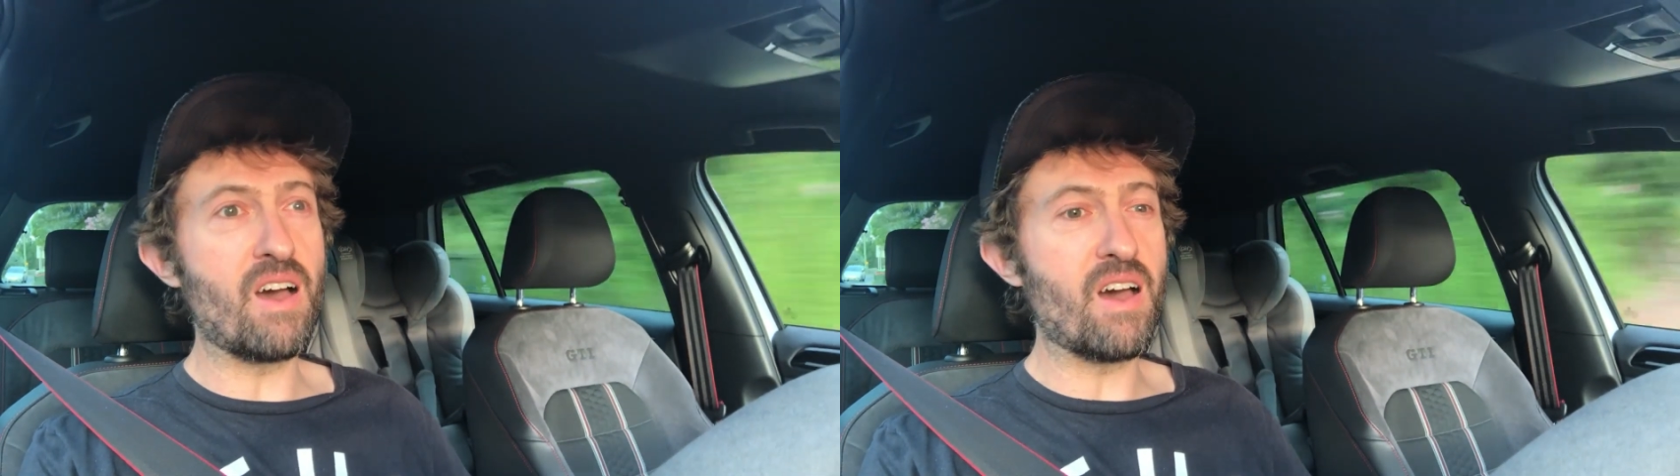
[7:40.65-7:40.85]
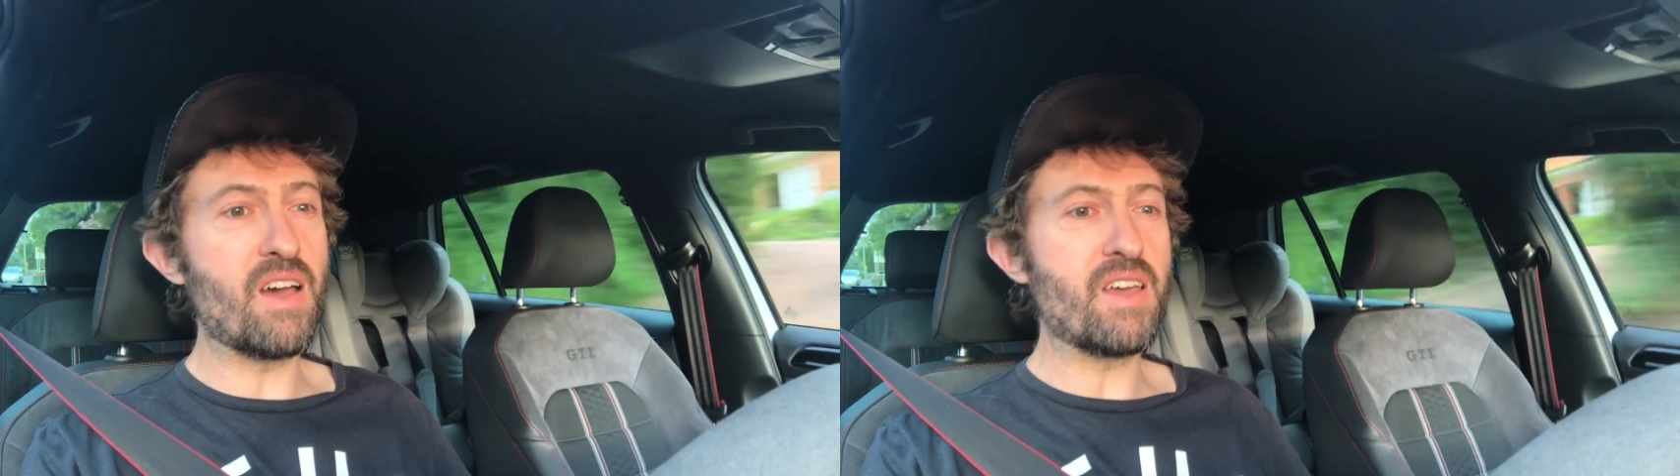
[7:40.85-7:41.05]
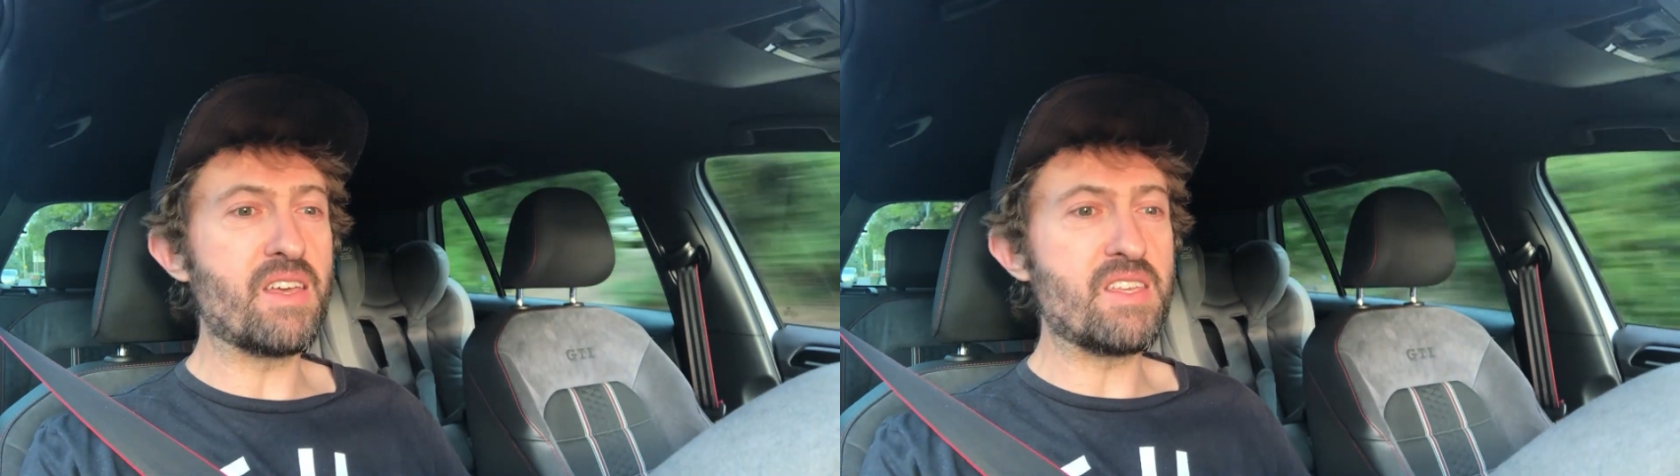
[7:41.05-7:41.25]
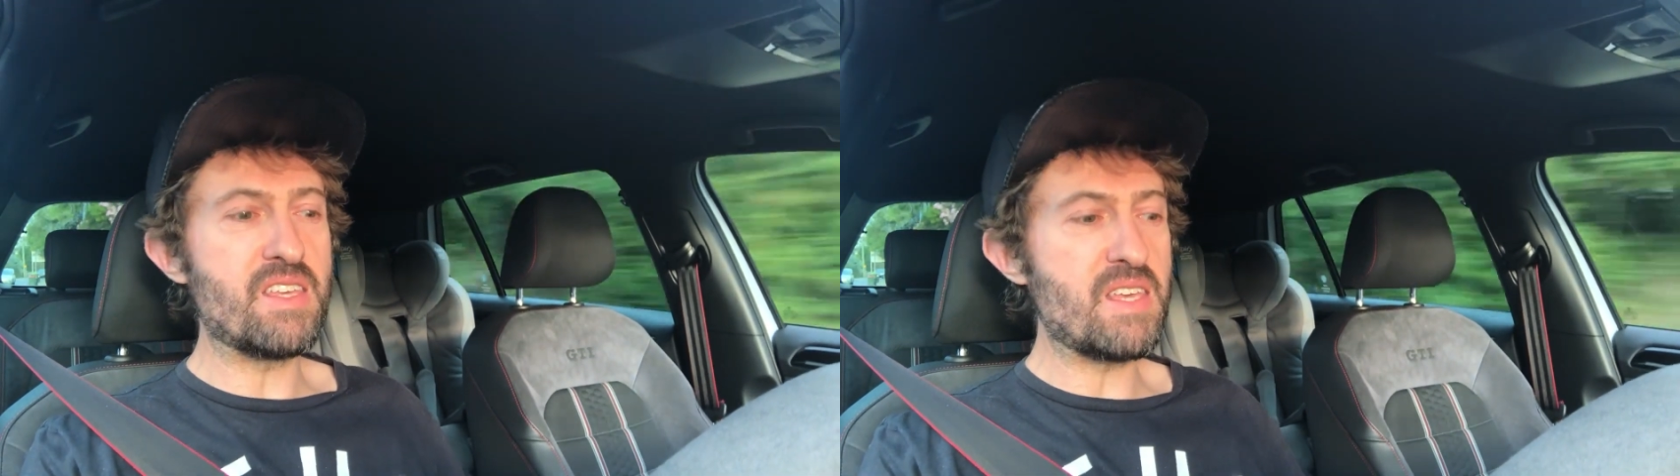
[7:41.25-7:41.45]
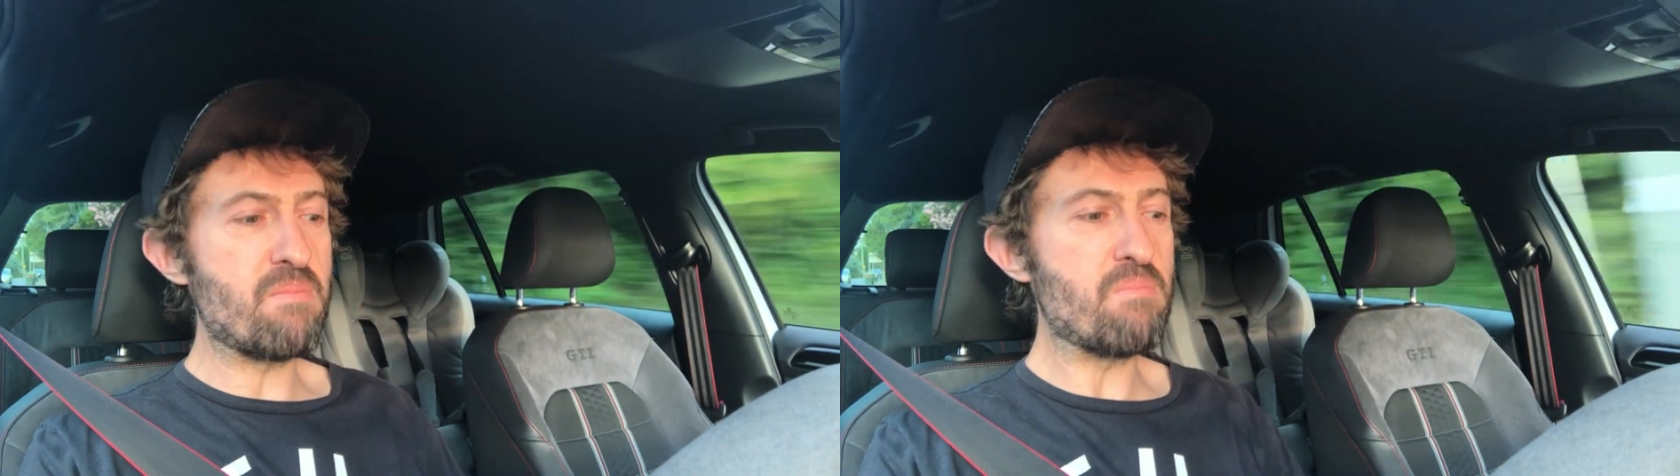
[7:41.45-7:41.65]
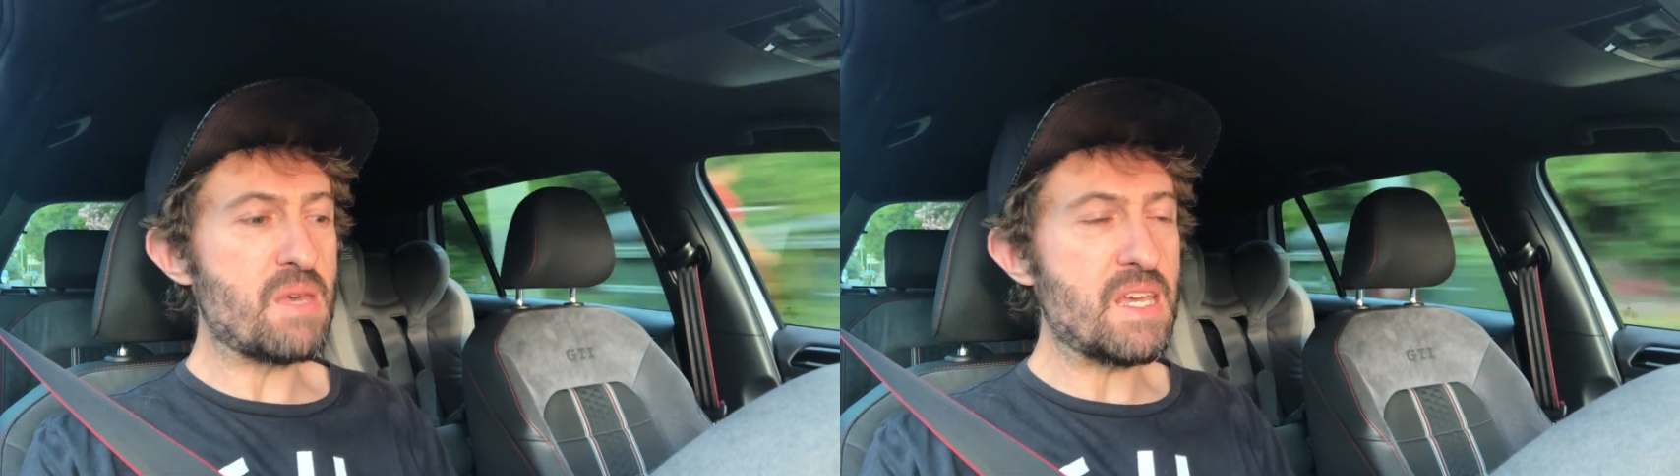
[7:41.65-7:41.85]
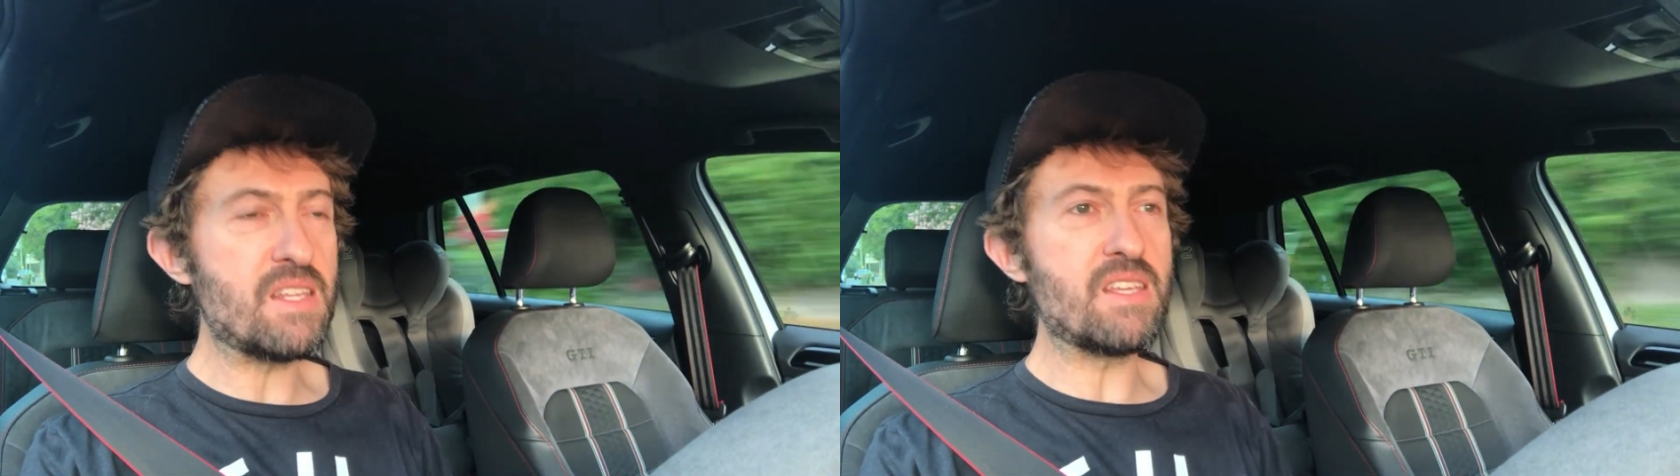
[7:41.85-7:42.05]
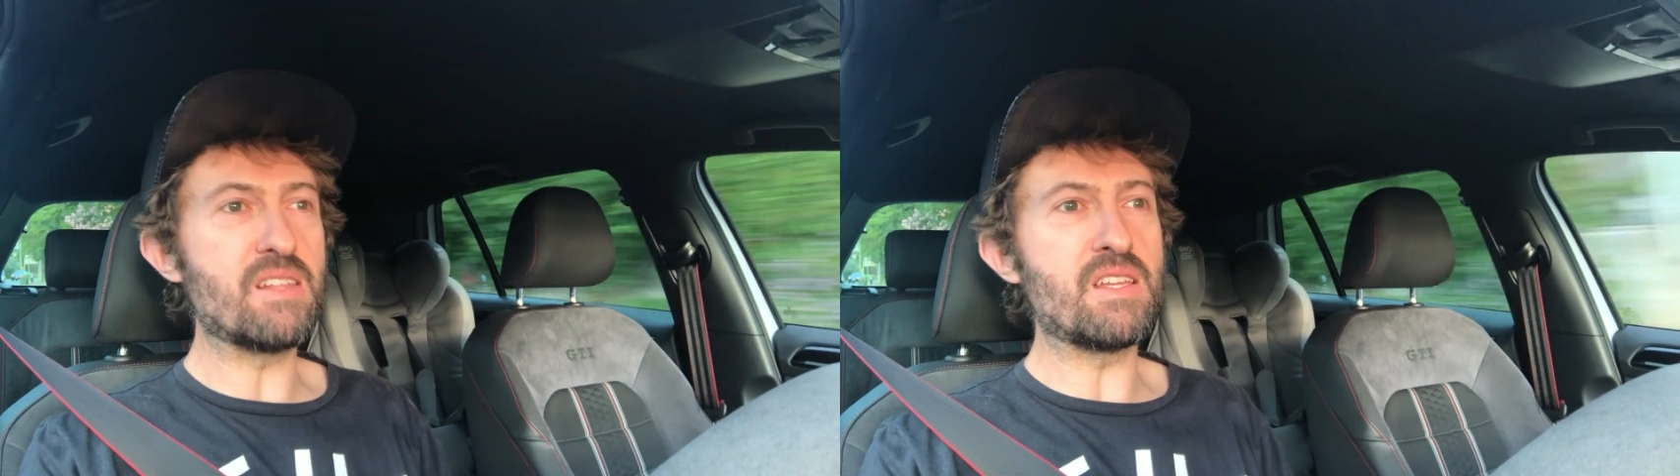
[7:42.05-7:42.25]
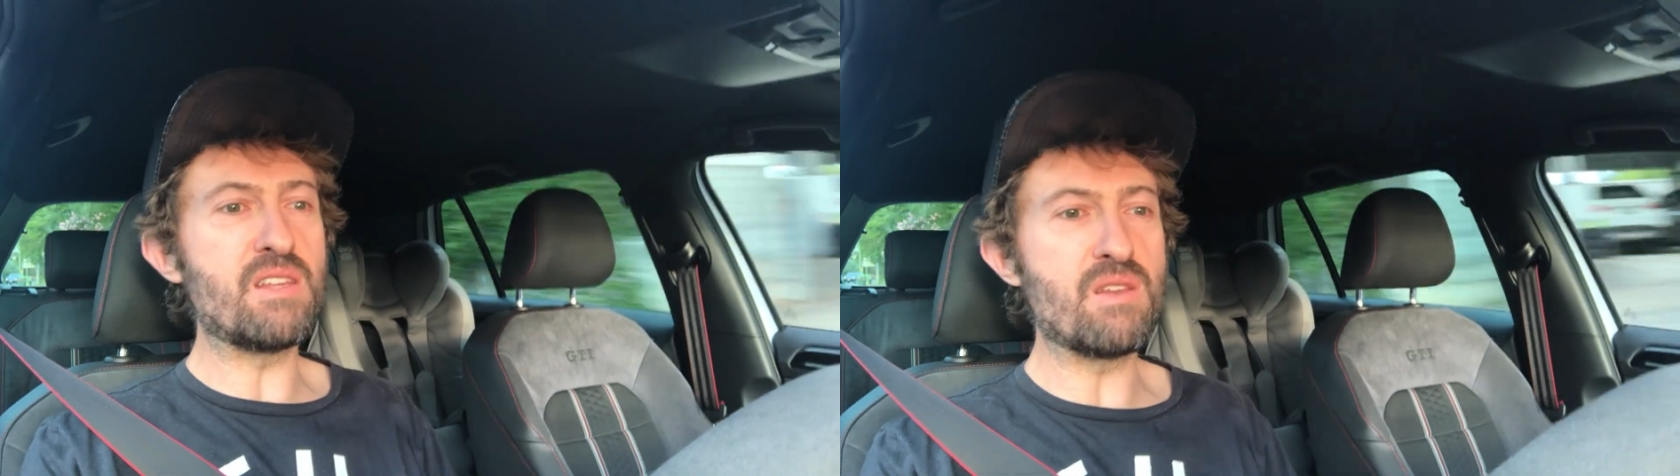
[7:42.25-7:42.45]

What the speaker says: I immediately